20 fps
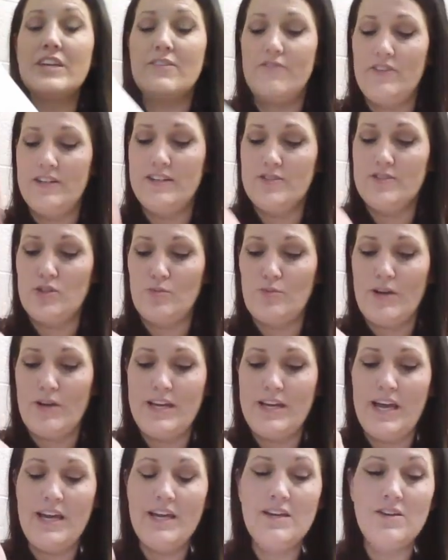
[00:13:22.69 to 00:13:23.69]
If it is a
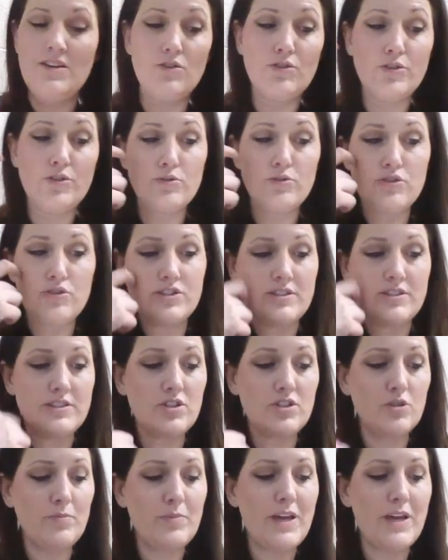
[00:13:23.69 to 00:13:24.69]
right angle, you should
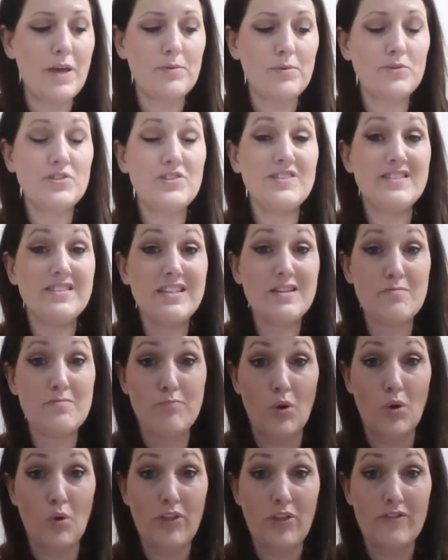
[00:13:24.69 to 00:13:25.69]
still be able to see
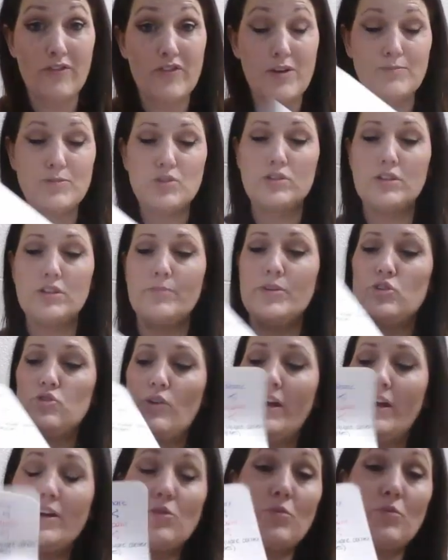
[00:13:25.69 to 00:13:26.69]
both of them. So let me
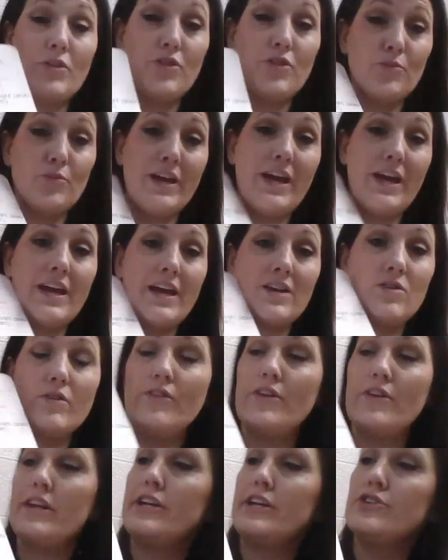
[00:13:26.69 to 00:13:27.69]
try it with the right angle
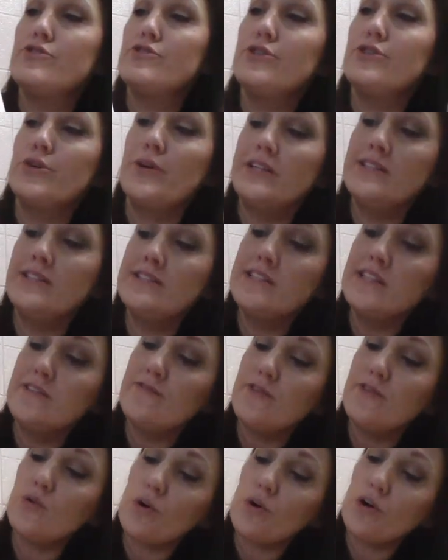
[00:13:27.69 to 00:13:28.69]
that I drew and see
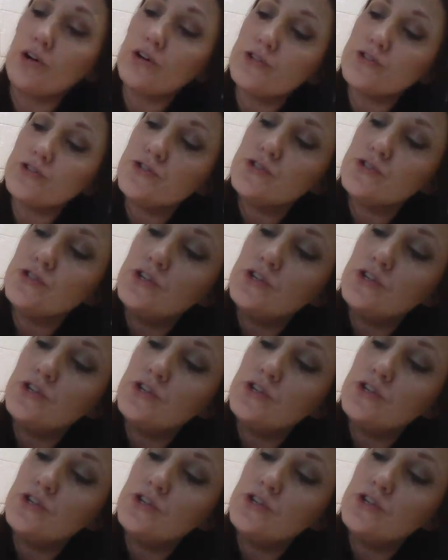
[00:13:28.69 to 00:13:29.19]
if it works.